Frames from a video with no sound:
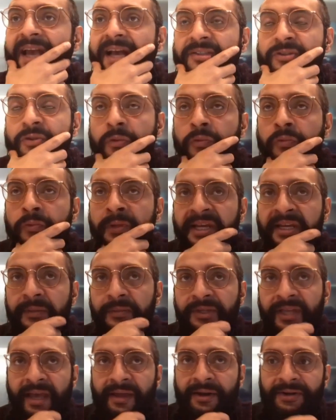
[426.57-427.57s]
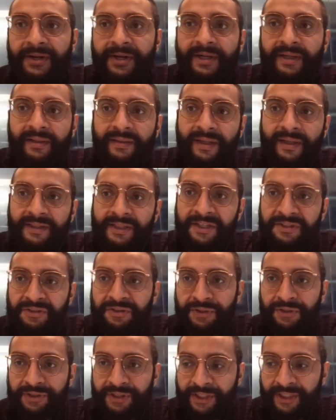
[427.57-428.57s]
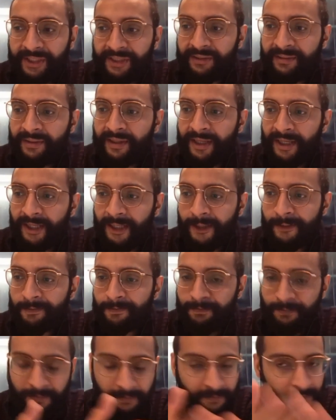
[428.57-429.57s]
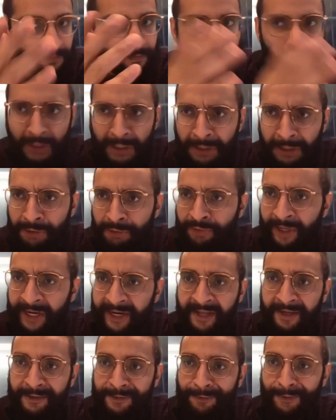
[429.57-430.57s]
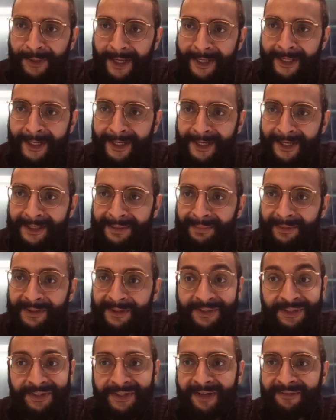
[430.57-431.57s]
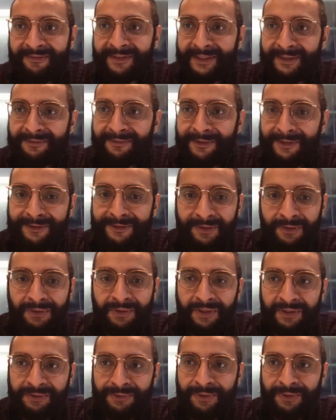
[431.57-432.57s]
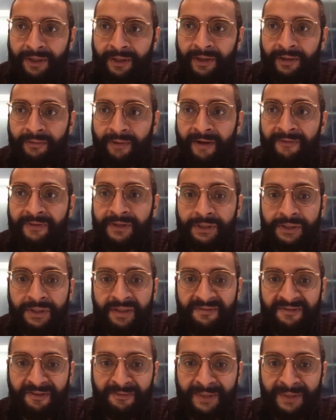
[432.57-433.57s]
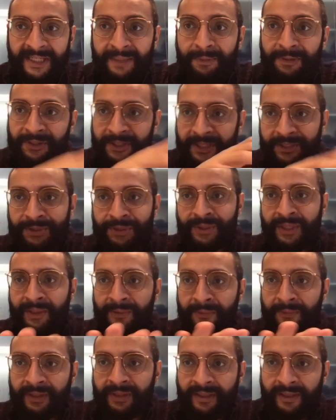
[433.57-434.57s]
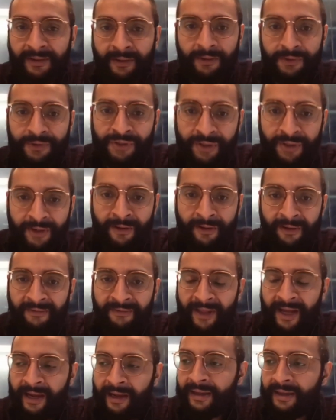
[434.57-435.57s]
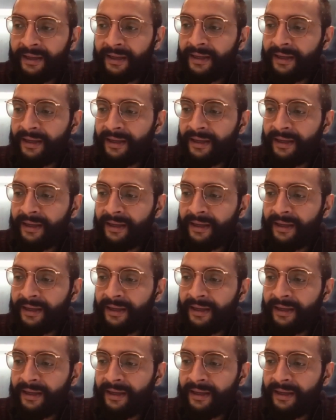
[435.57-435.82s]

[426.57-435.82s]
Yeah, so when I came to Canada at the age of 13, grade 8 is when I kind of immersed here. Definitely the first few years were a little rough in terms of being able to integrate with the culture and all of that.